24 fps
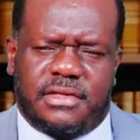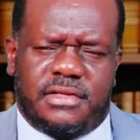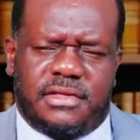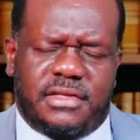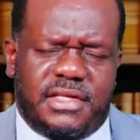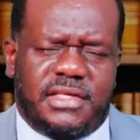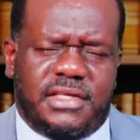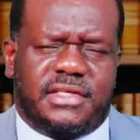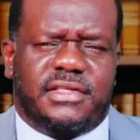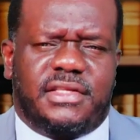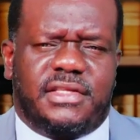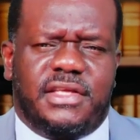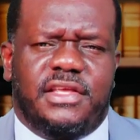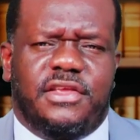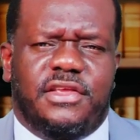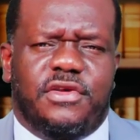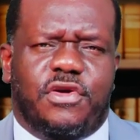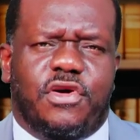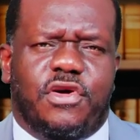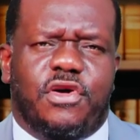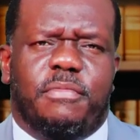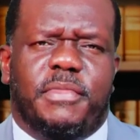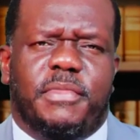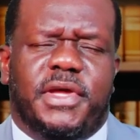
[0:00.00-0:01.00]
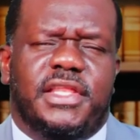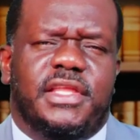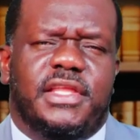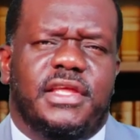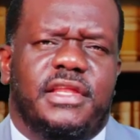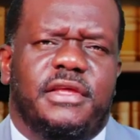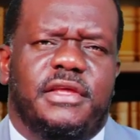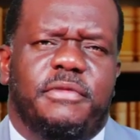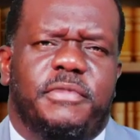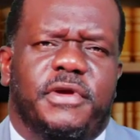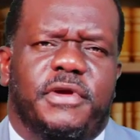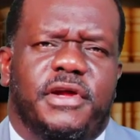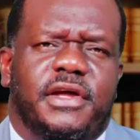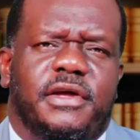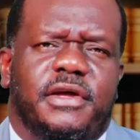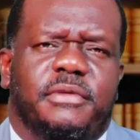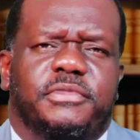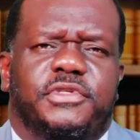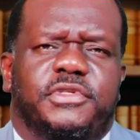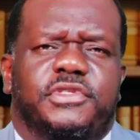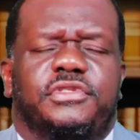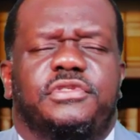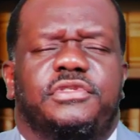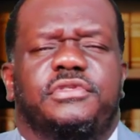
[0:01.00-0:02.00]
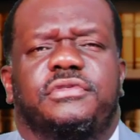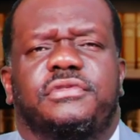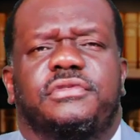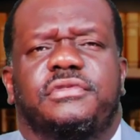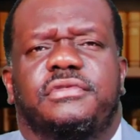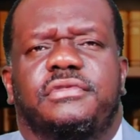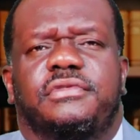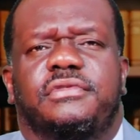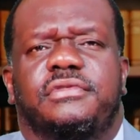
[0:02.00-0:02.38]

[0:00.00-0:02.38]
this thing you commanded Abraham to do,